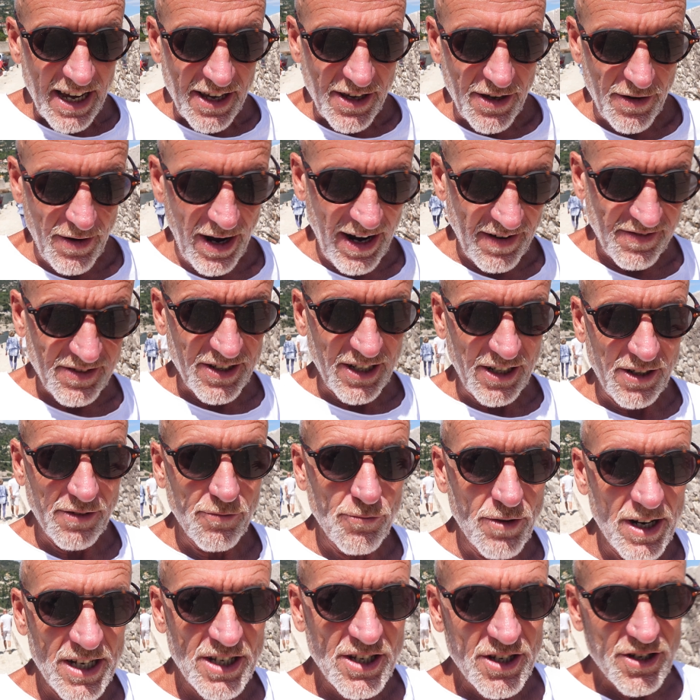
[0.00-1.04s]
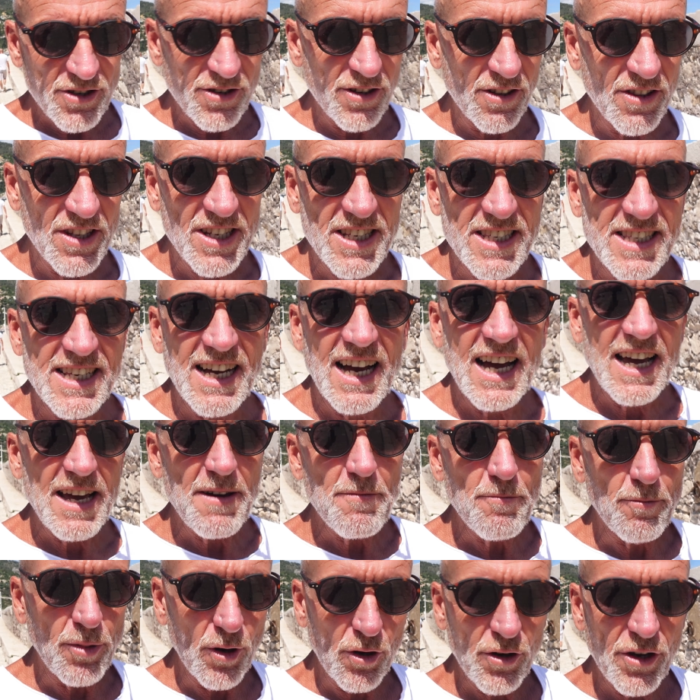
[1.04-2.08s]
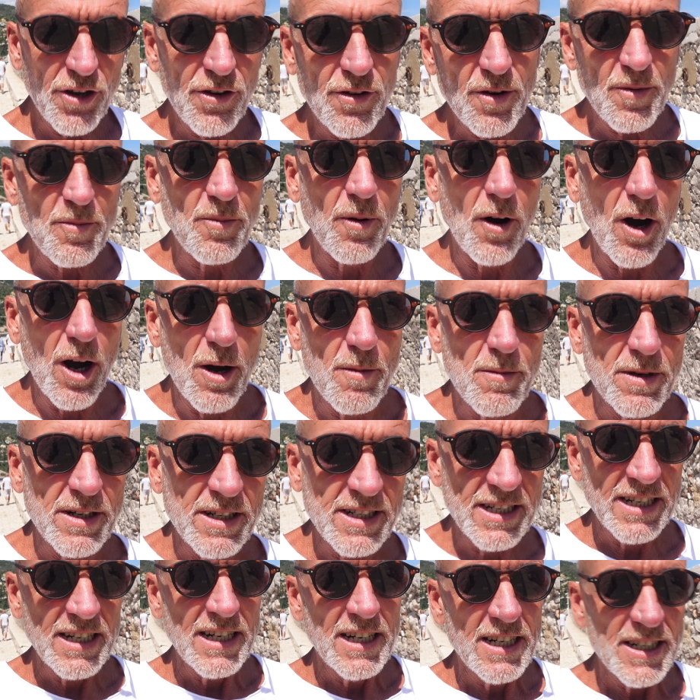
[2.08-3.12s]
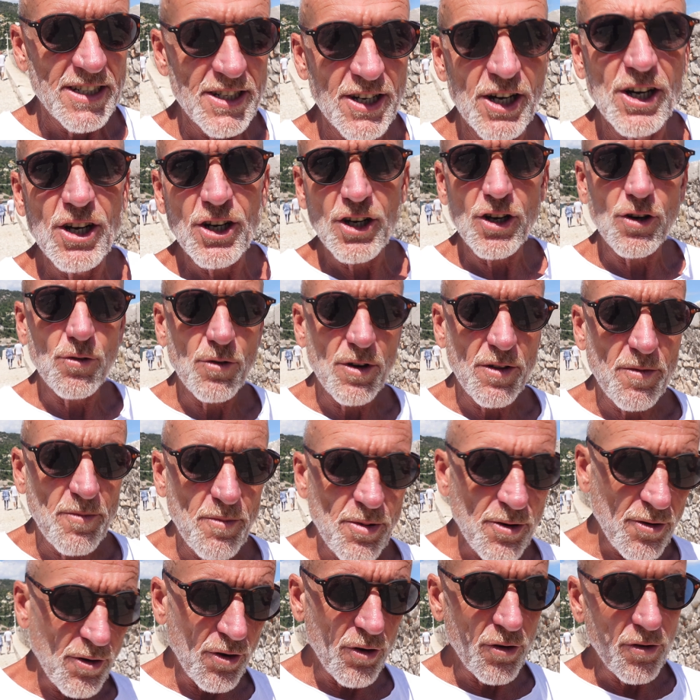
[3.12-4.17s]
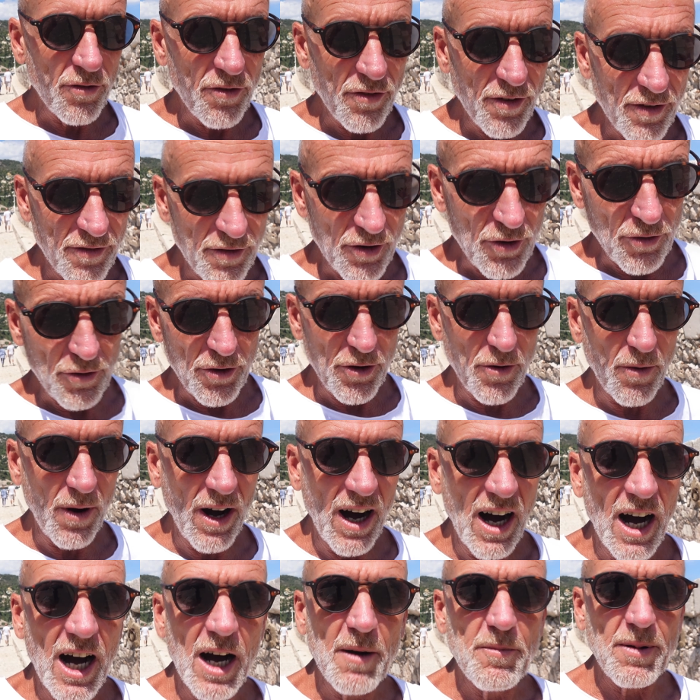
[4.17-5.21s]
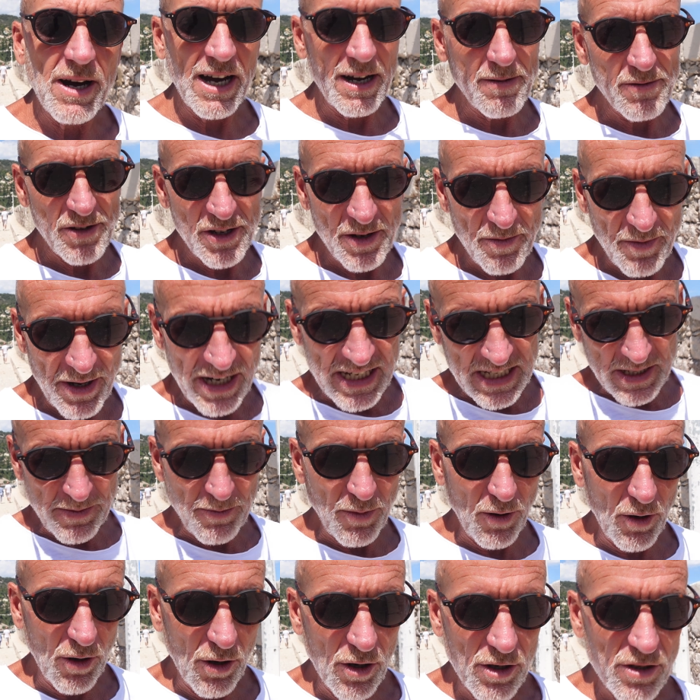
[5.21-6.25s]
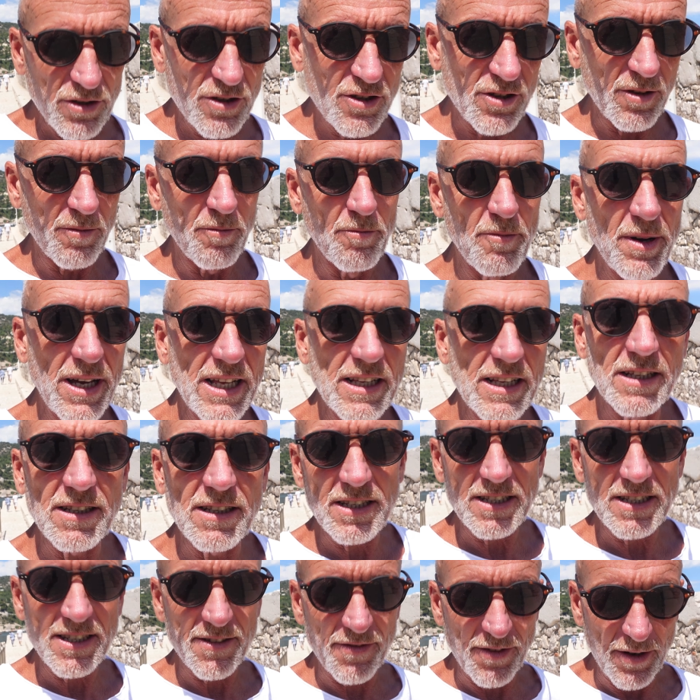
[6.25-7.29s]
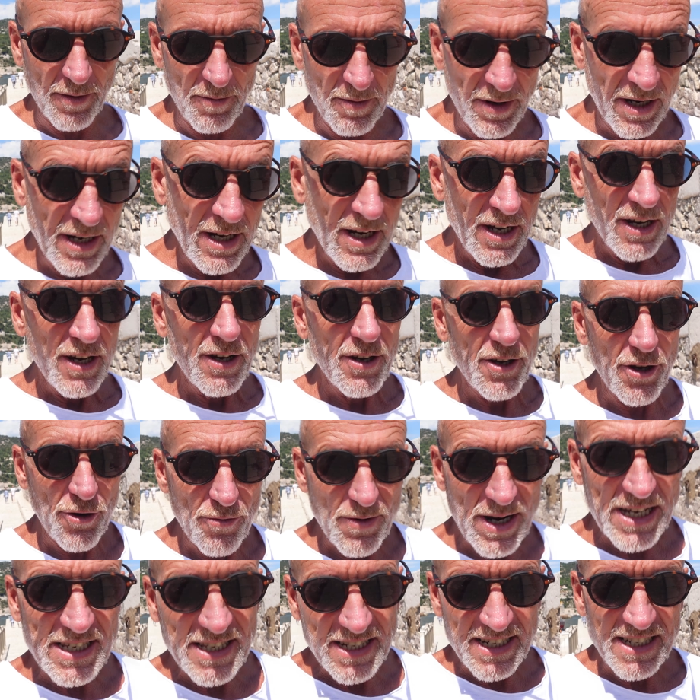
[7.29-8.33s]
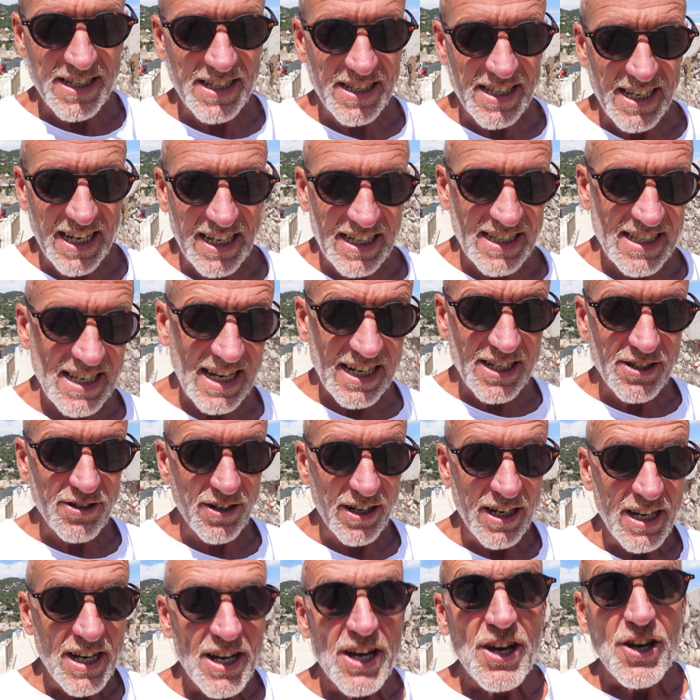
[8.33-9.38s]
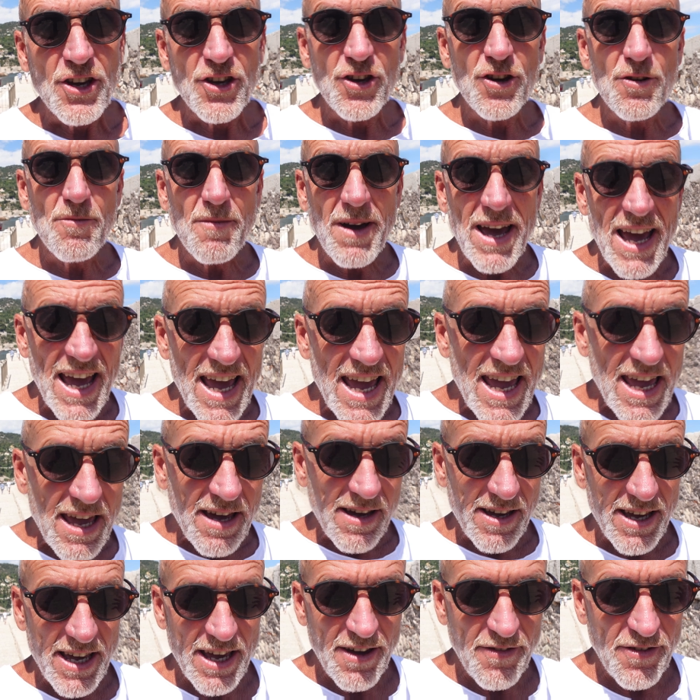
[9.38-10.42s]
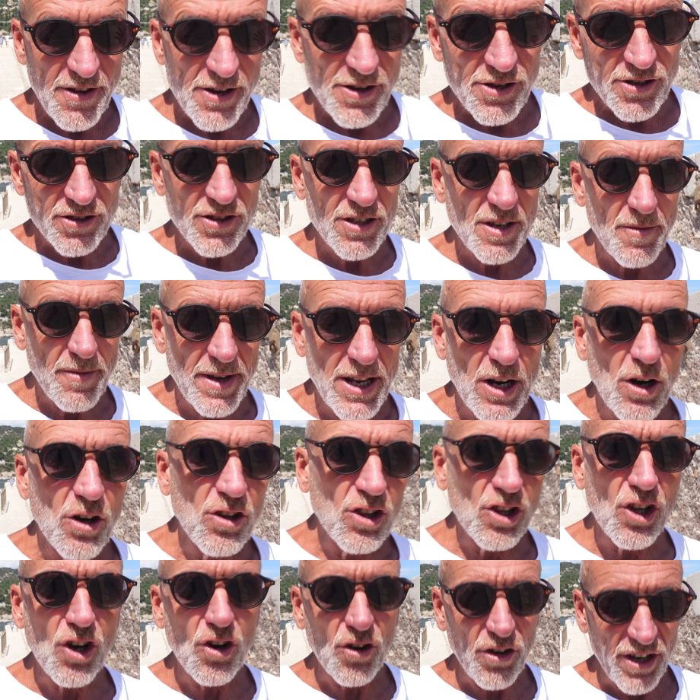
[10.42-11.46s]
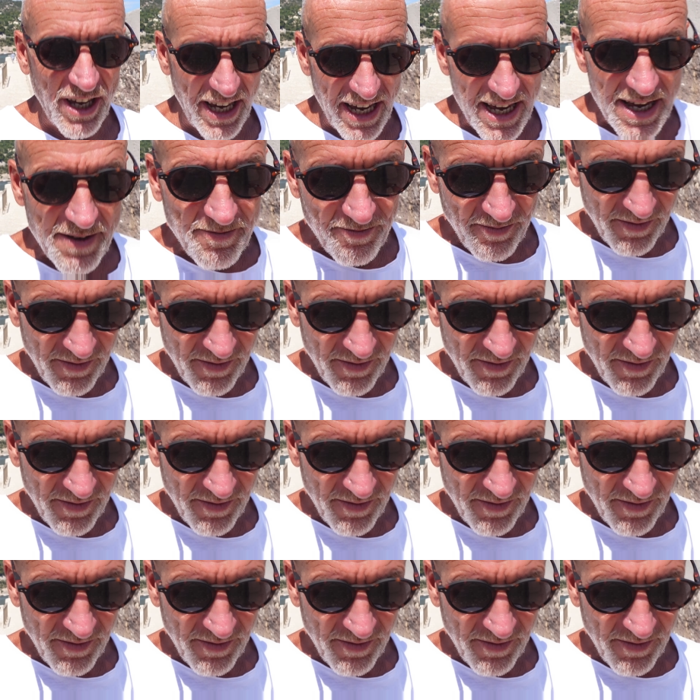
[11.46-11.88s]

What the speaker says: You have to register on the site, book your appointment, turn up with proof of who you are, perhaps your passport, some bills from your residence, etc. You may, if you're just a bit unlucky,